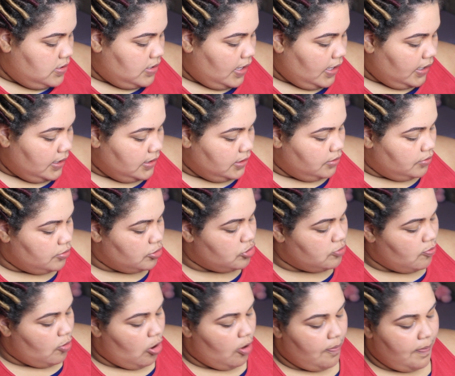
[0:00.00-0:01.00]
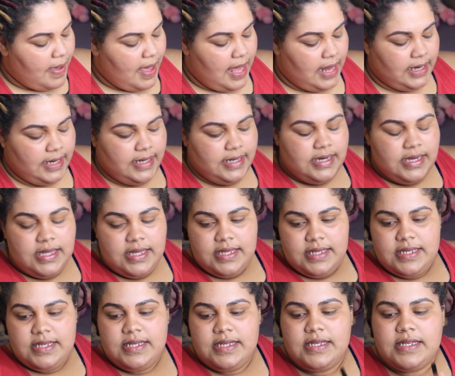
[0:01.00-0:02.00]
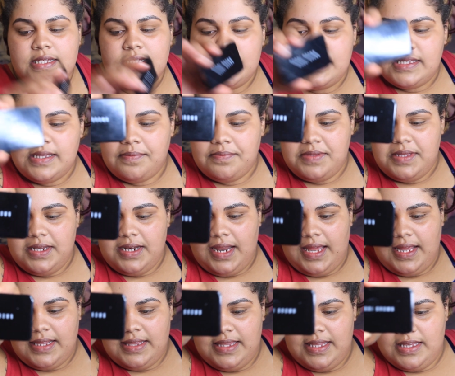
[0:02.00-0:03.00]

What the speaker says: like a little small palette, something like